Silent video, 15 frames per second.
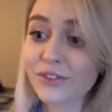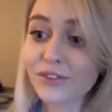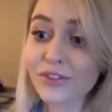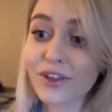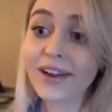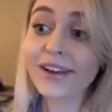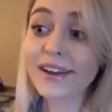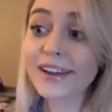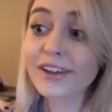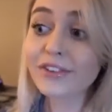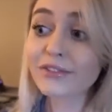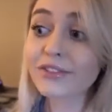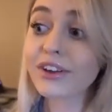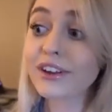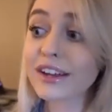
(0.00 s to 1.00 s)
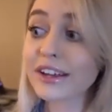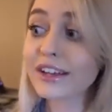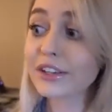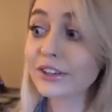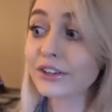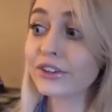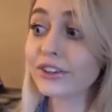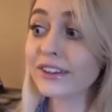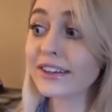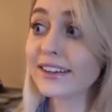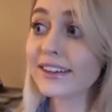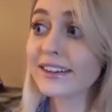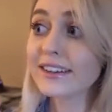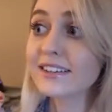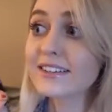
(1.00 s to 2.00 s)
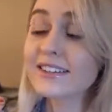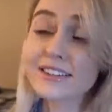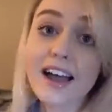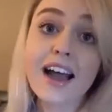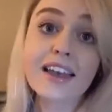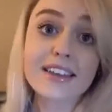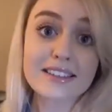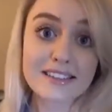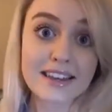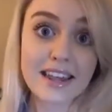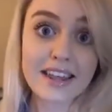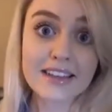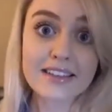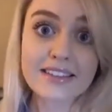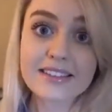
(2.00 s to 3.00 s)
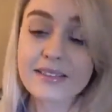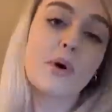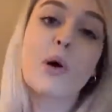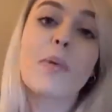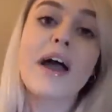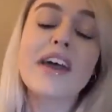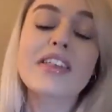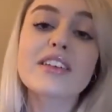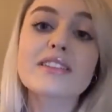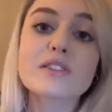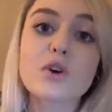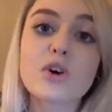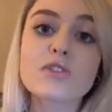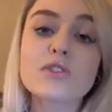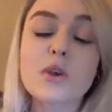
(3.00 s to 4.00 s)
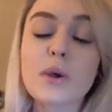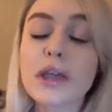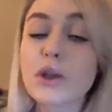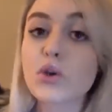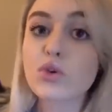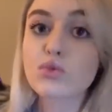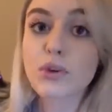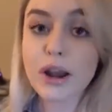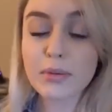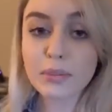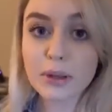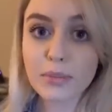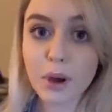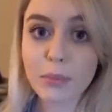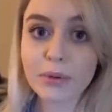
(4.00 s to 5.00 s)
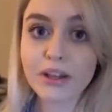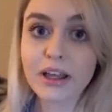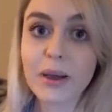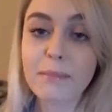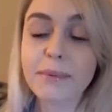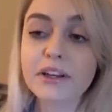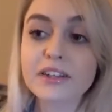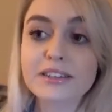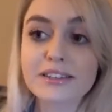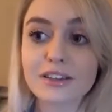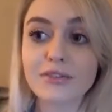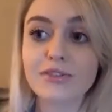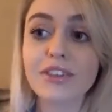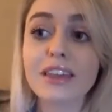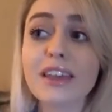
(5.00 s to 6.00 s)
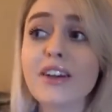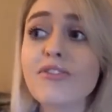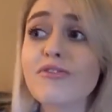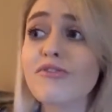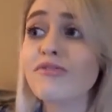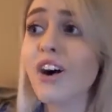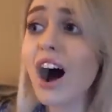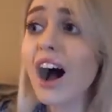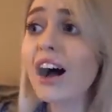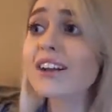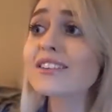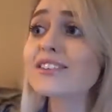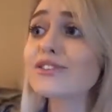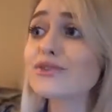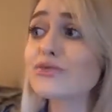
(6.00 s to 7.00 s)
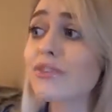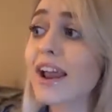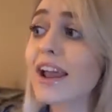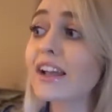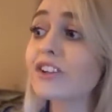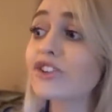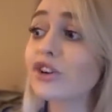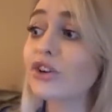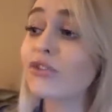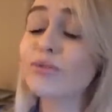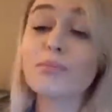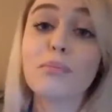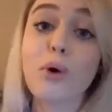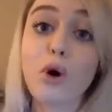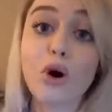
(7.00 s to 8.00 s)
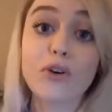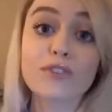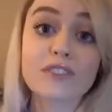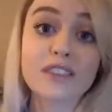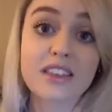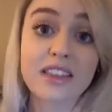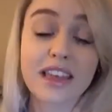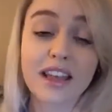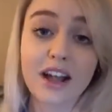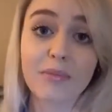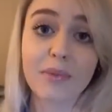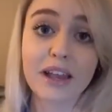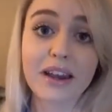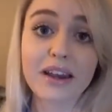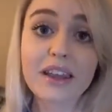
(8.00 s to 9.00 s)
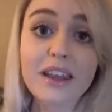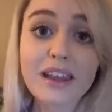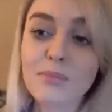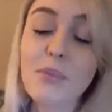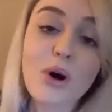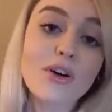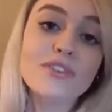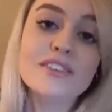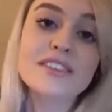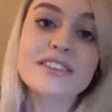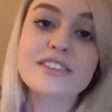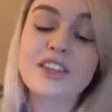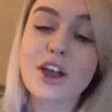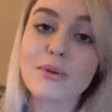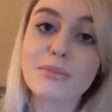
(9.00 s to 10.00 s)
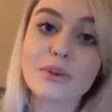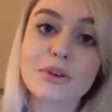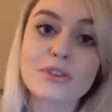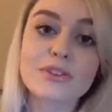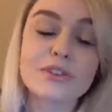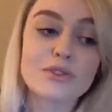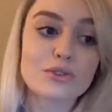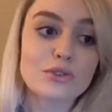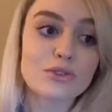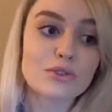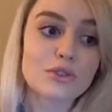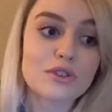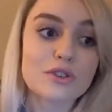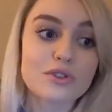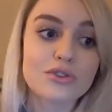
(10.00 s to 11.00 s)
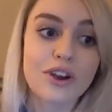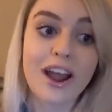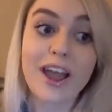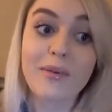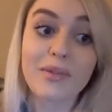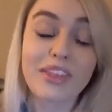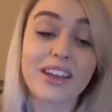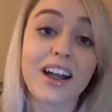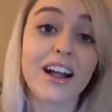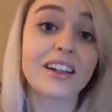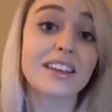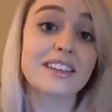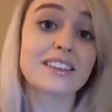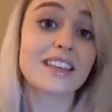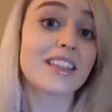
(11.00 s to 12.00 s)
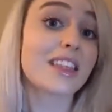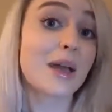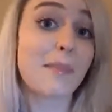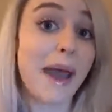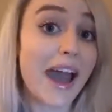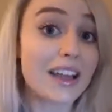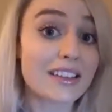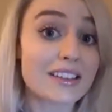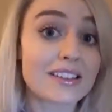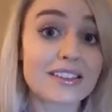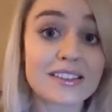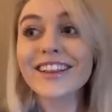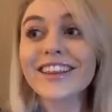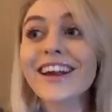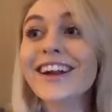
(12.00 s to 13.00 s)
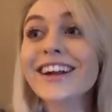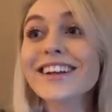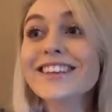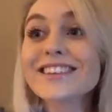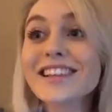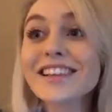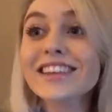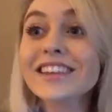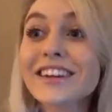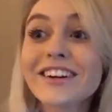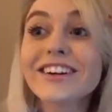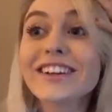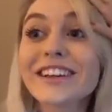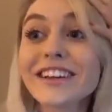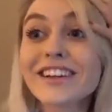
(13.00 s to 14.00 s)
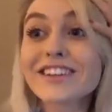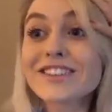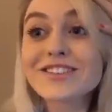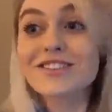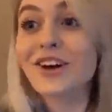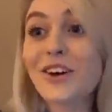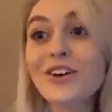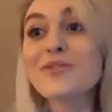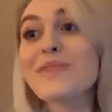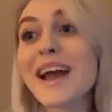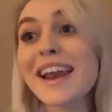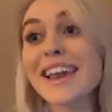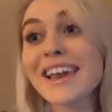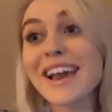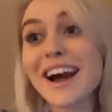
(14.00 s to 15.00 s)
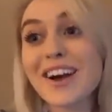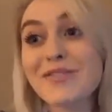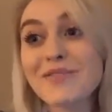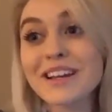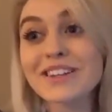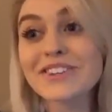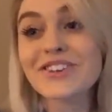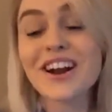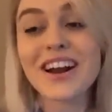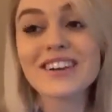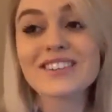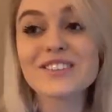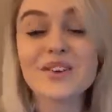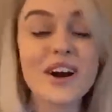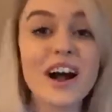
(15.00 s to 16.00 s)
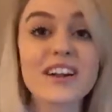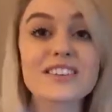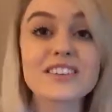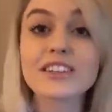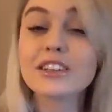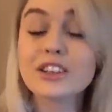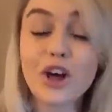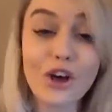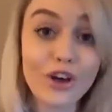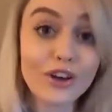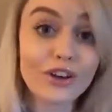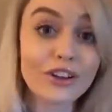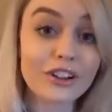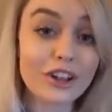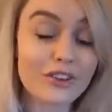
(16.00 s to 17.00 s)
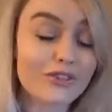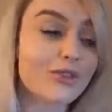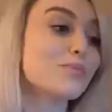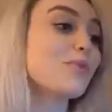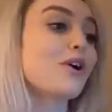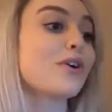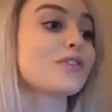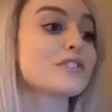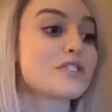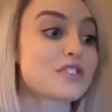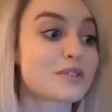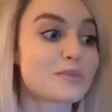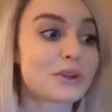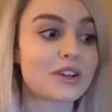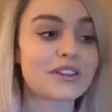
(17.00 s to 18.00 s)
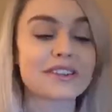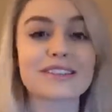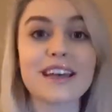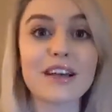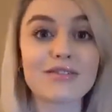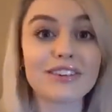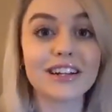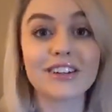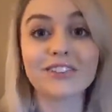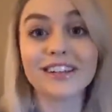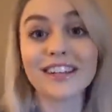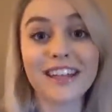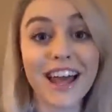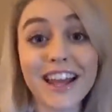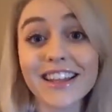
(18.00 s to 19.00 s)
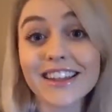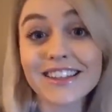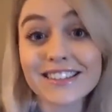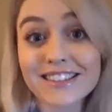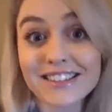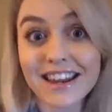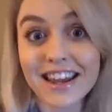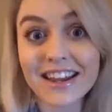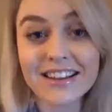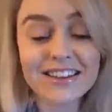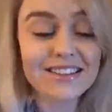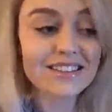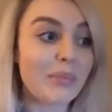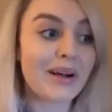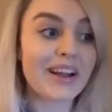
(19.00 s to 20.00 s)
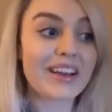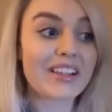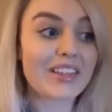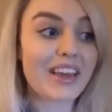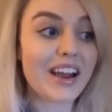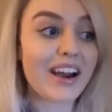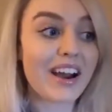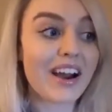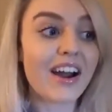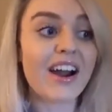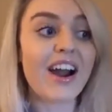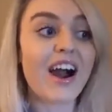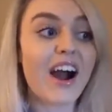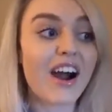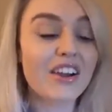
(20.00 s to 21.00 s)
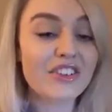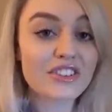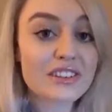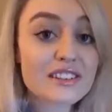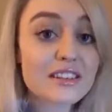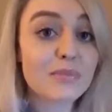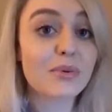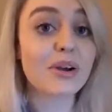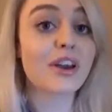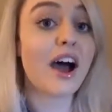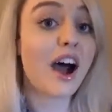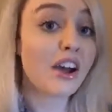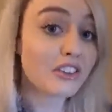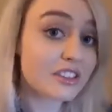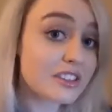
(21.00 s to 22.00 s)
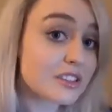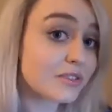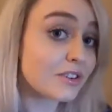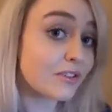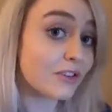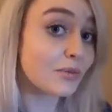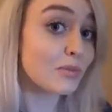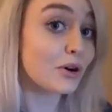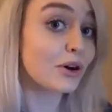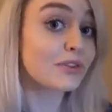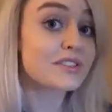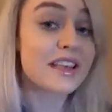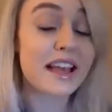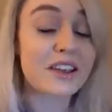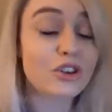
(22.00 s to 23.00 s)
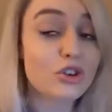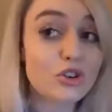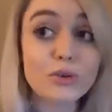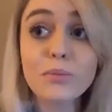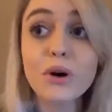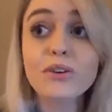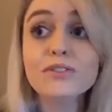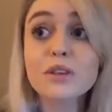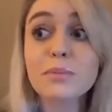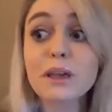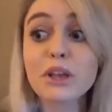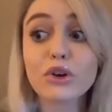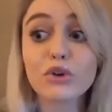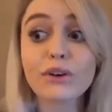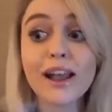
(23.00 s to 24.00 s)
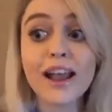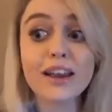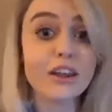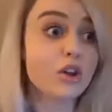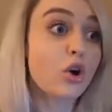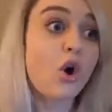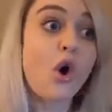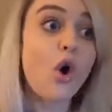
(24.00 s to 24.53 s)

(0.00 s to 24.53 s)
very, very good starter snakes. Ball pythons are also incredibly popular because of the vast range of morphs that they come in. Morphs is the term used to describe the colors and their patterns. There is literally so many. I've been trying so hard to learn a lot of the morphs just because I really like these snakes, but there are hundreds upon hundreds of different morphs, and new morphs are being created